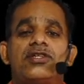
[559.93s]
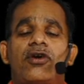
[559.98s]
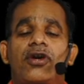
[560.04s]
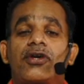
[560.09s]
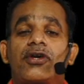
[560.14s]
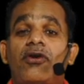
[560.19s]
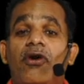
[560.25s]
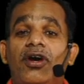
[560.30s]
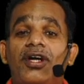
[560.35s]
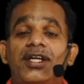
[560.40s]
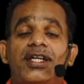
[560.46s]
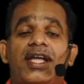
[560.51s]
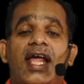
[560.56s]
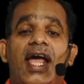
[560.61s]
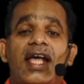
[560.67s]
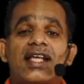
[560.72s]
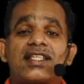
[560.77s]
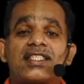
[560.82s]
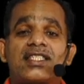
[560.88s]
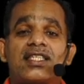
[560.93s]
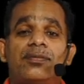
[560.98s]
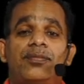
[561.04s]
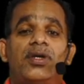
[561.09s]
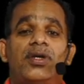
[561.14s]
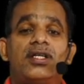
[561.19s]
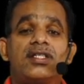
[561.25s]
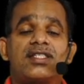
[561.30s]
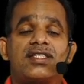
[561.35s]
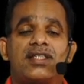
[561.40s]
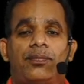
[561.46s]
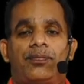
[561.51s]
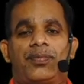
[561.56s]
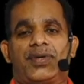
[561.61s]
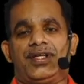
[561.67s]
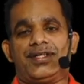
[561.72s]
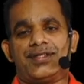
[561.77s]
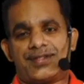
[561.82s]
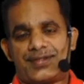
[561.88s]
or non-taxable
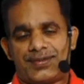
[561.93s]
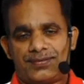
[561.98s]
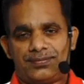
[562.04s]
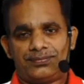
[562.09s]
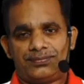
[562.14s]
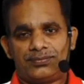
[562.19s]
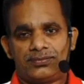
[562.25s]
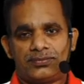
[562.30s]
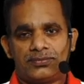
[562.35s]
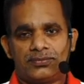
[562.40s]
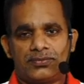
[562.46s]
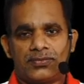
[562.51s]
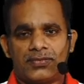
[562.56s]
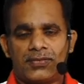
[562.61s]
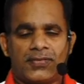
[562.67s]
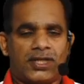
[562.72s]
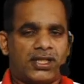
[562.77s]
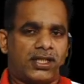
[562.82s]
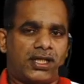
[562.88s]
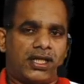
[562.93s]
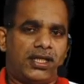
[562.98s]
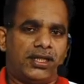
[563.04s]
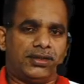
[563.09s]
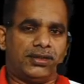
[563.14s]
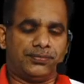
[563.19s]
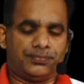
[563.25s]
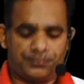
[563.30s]
supplies. Clear?